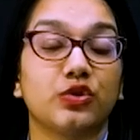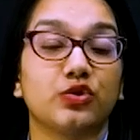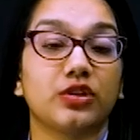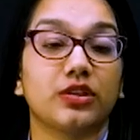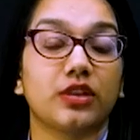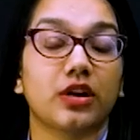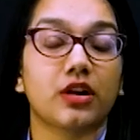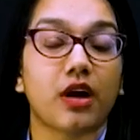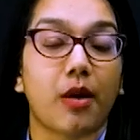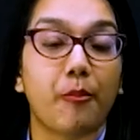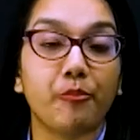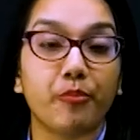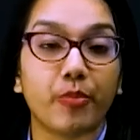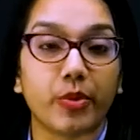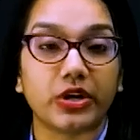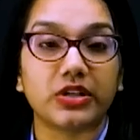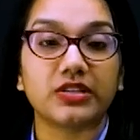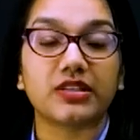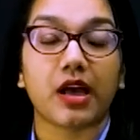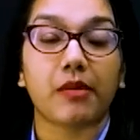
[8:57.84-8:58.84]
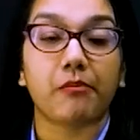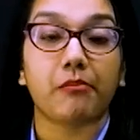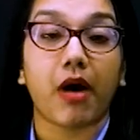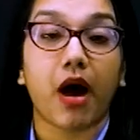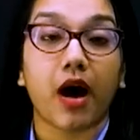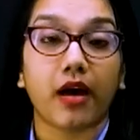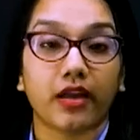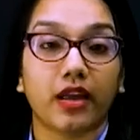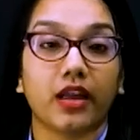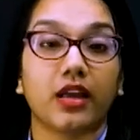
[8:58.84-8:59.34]
using the compass, I'm
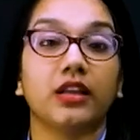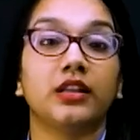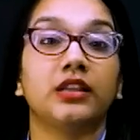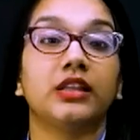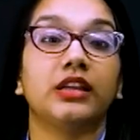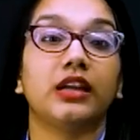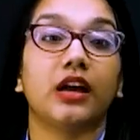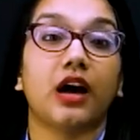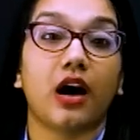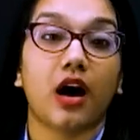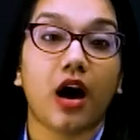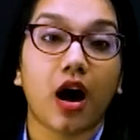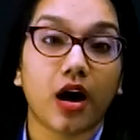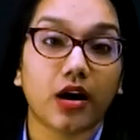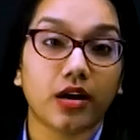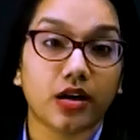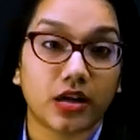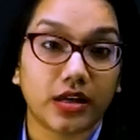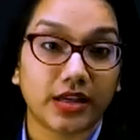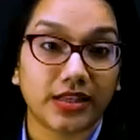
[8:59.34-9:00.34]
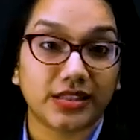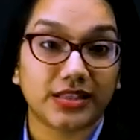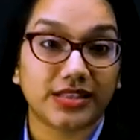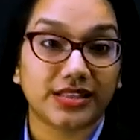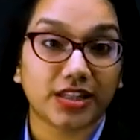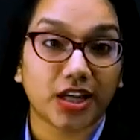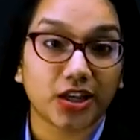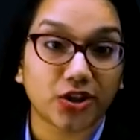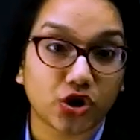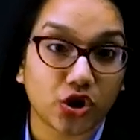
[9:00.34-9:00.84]
marking the arc in
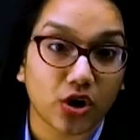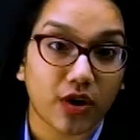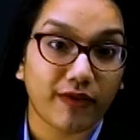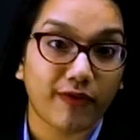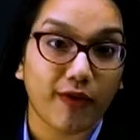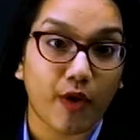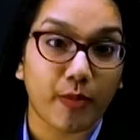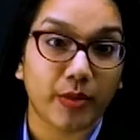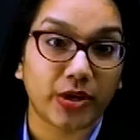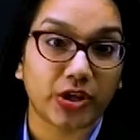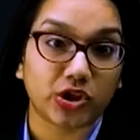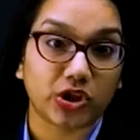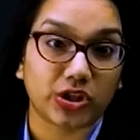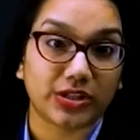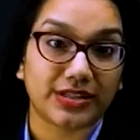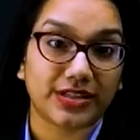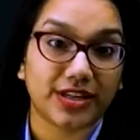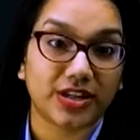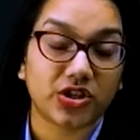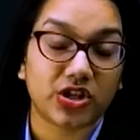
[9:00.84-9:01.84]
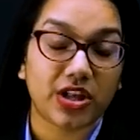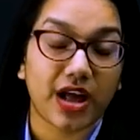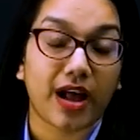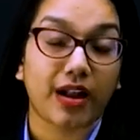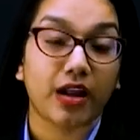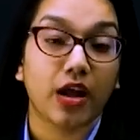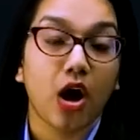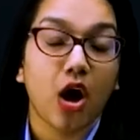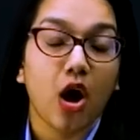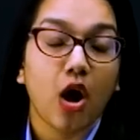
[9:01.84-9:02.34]
such a formation such
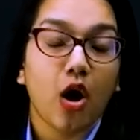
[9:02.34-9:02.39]
that